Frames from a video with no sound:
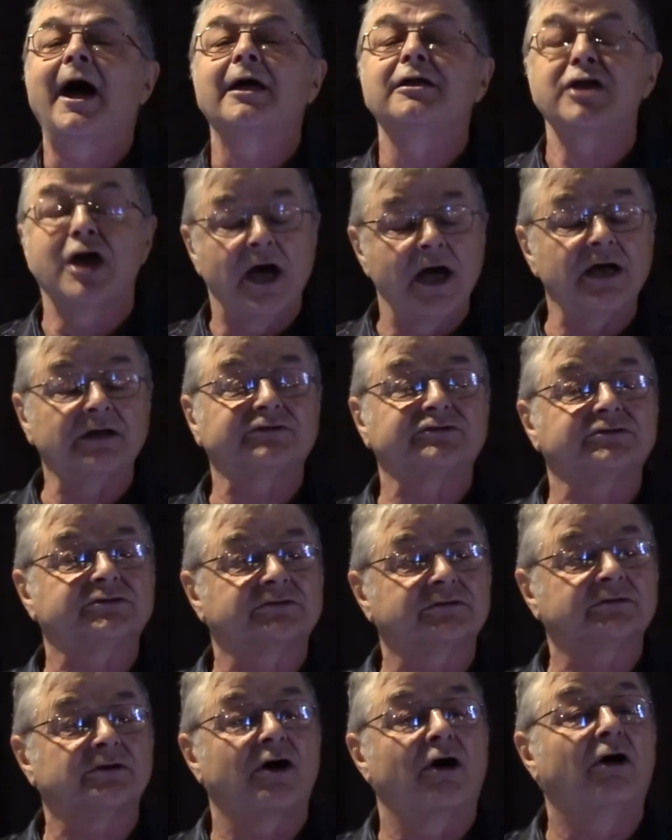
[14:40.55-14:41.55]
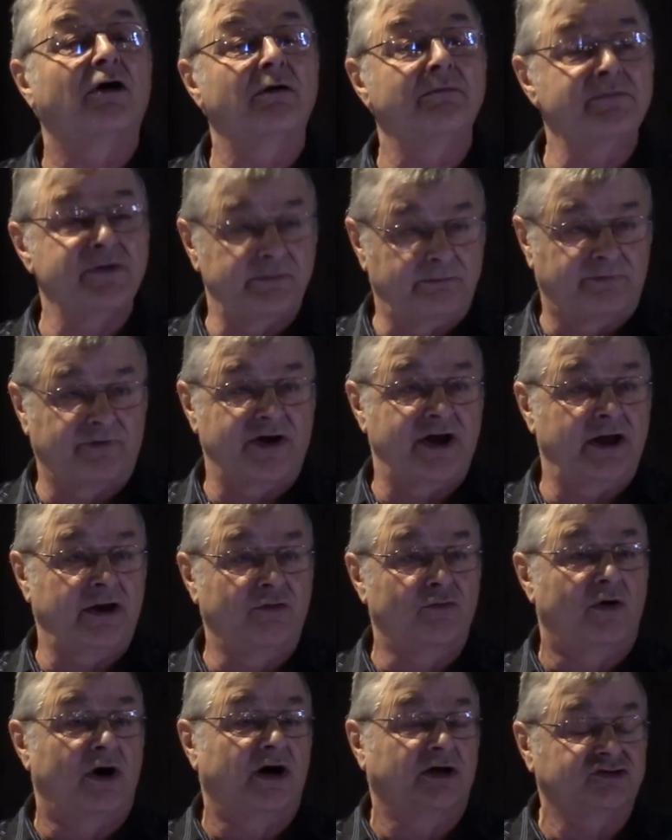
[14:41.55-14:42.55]
Yes, call me
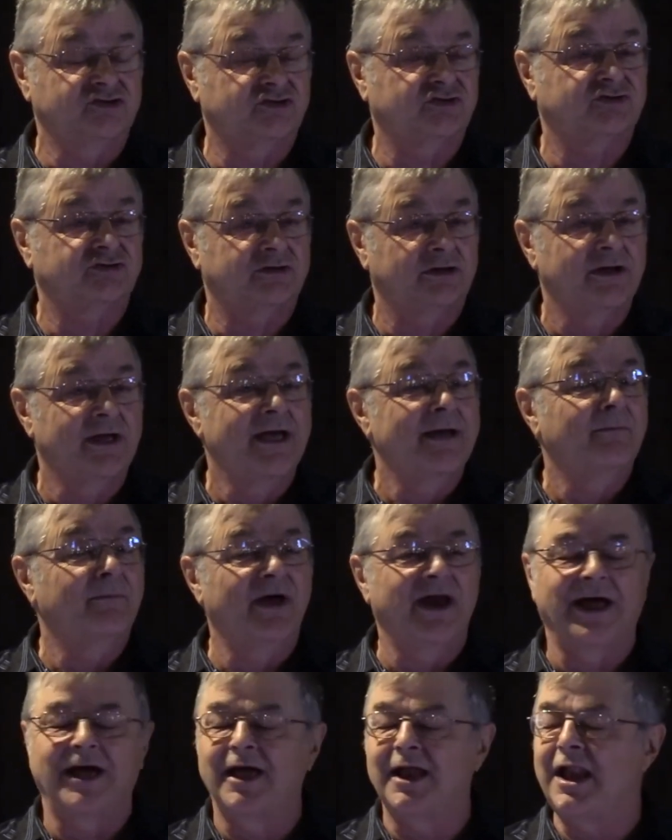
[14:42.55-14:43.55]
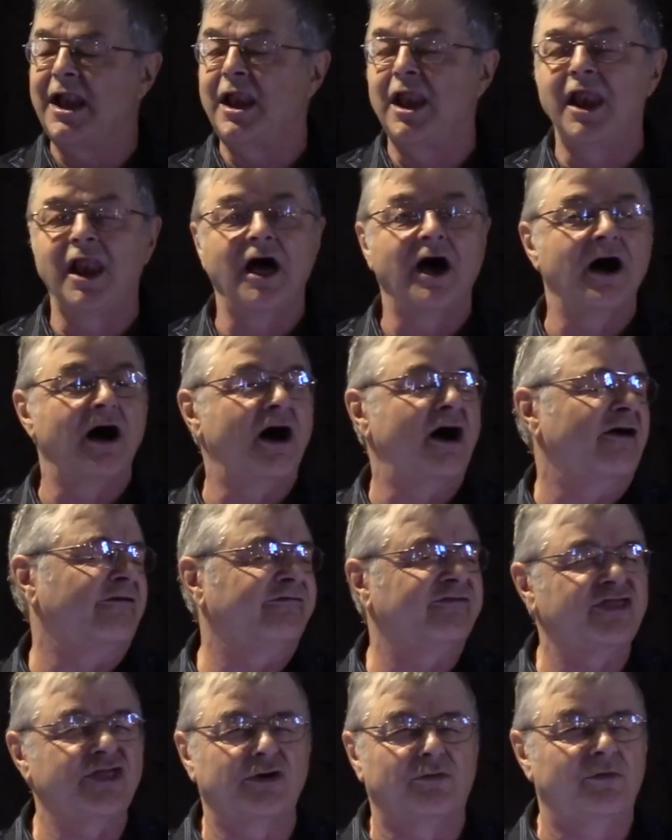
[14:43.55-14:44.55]
brainwashed, but I
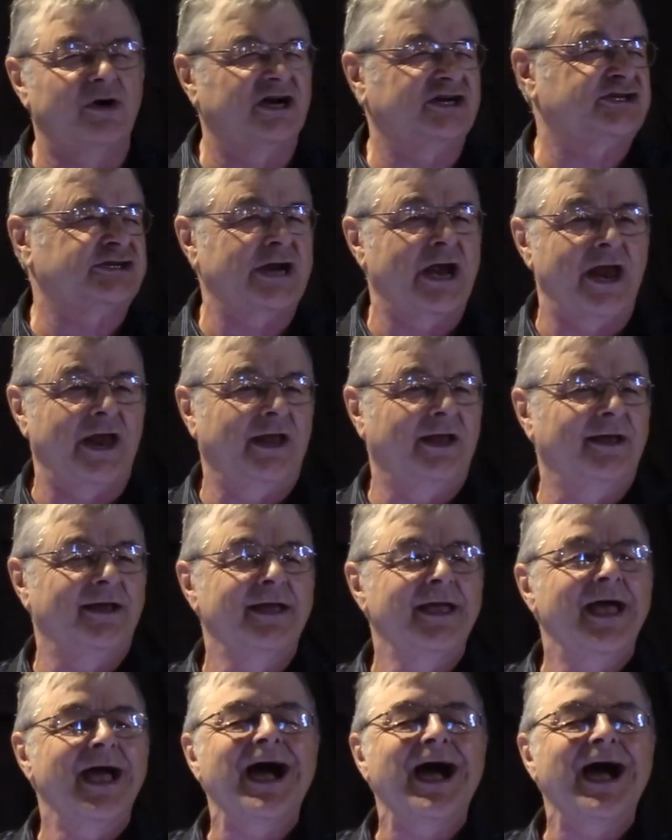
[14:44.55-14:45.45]
love the washing.